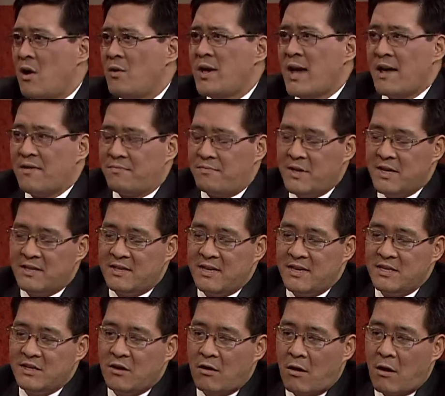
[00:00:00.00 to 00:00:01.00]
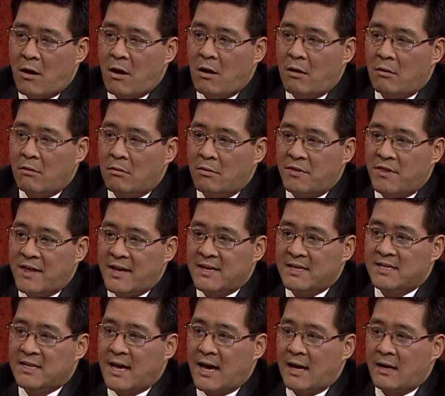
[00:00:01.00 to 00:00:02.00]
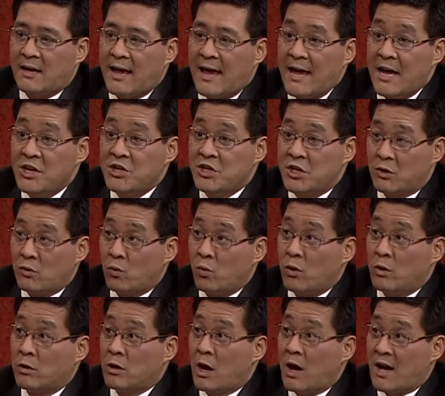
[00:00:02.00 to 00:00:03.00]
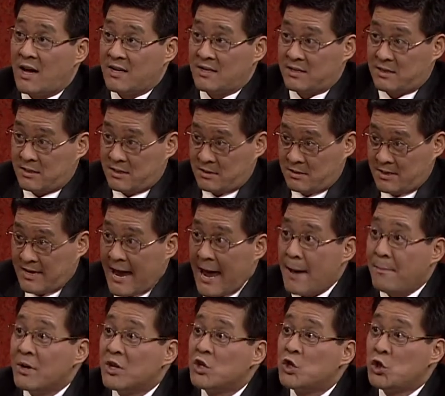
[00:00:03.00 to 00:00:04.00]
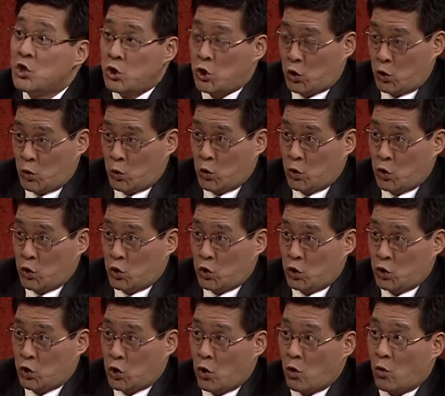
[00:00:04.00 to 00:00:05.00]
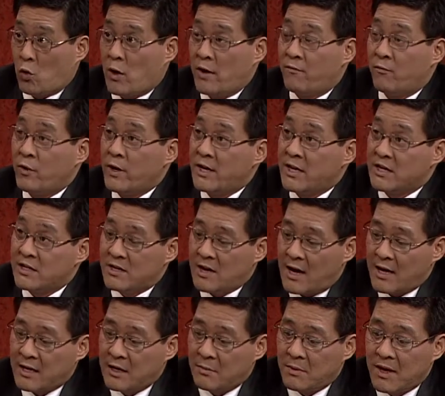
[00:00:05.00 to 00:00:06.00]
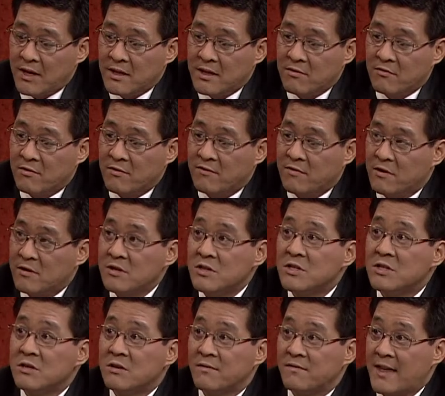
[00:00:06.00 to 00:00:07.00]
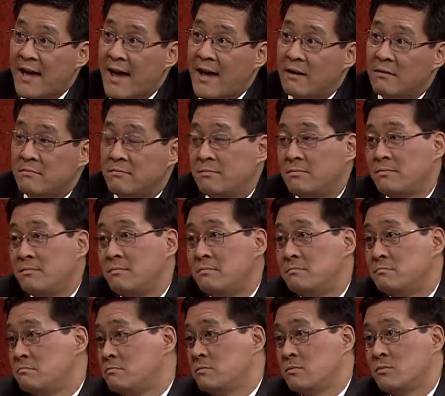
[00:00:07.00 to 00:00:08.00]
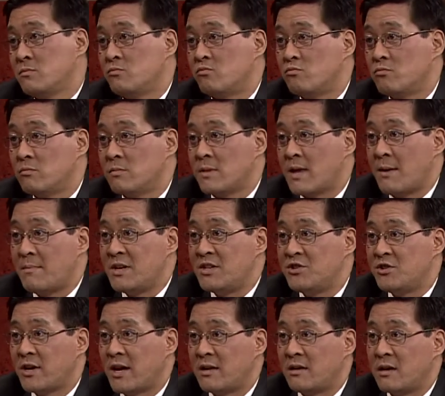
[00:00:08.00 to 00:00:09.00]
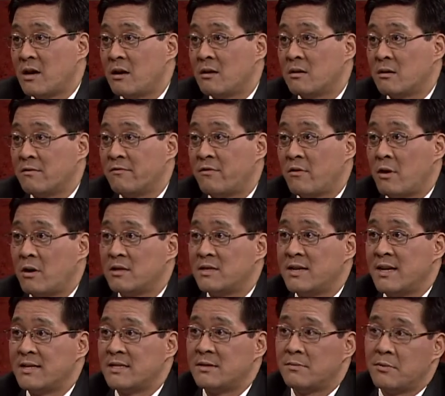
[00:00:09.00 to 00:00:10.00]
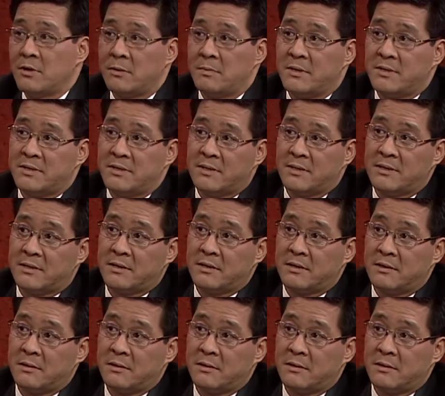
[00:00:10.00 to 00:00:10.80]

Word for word: Oh yeah, Th these are all things that aging will cause damage to. So if we can document the reversal of that, that means you're getting younger for all intents and purposes. That's